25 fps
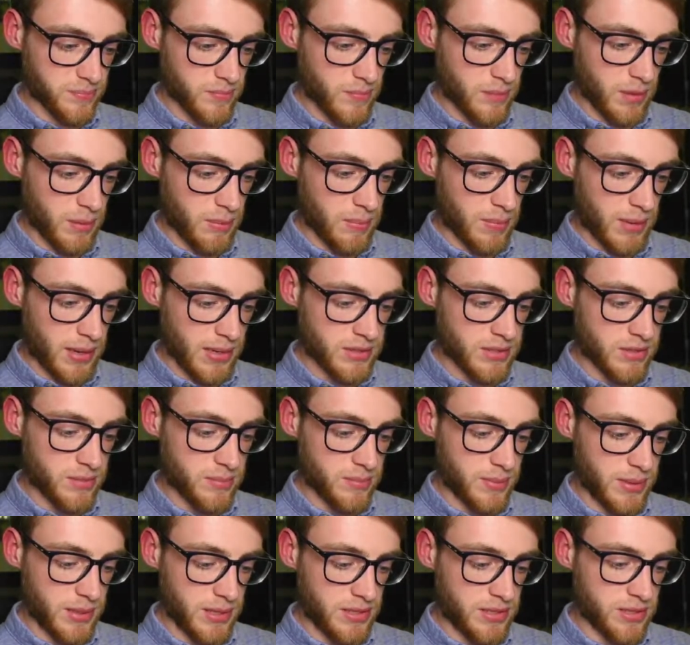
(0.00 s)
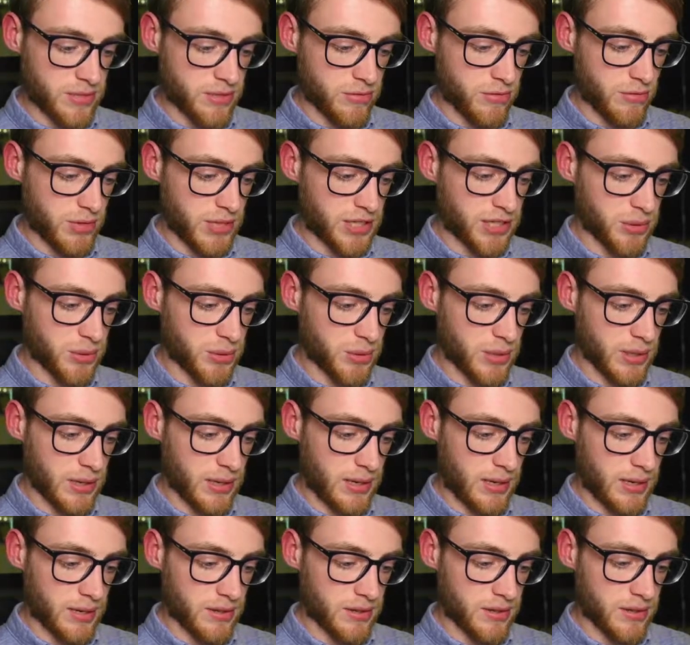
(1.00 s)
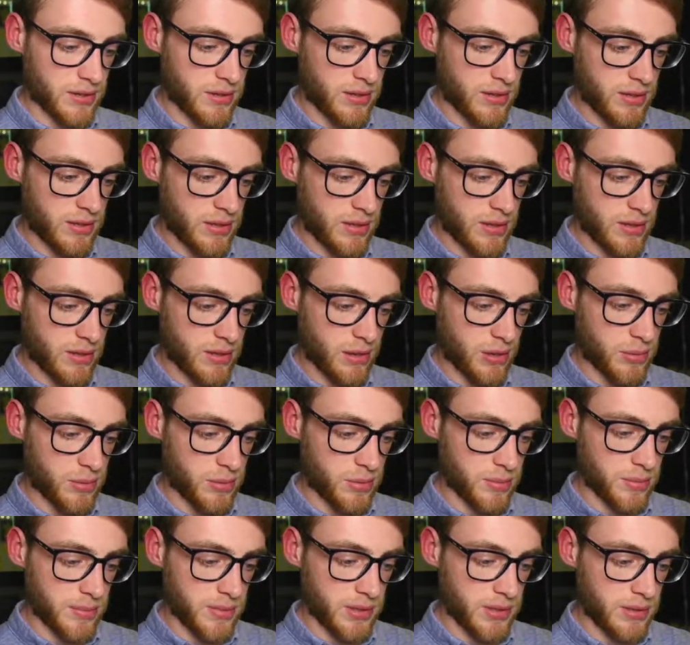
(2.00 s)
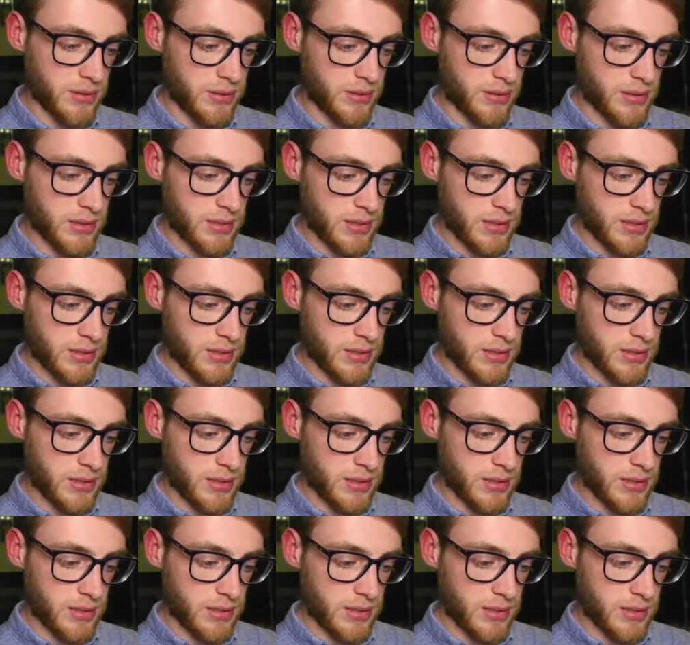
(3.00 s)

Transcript: Masked Beast Ritual card, Nobleman,